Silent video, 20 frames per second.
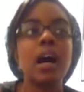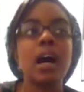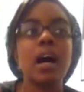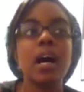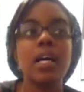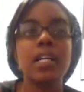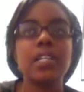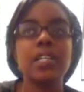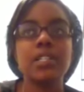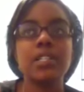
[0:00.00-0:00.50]

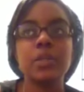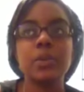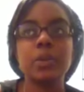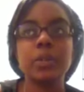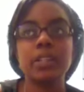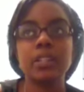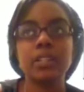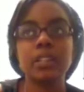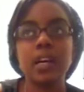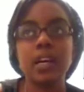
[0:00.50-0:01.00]
I just
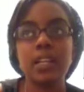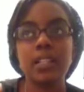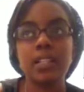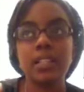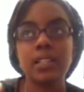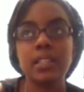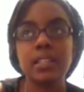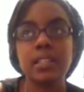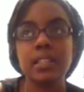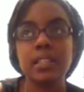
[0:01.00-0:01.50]
went online
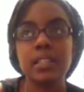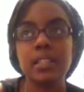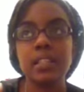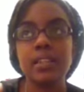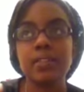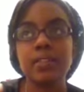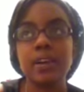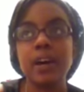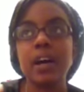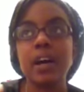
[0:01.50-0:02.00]
to see if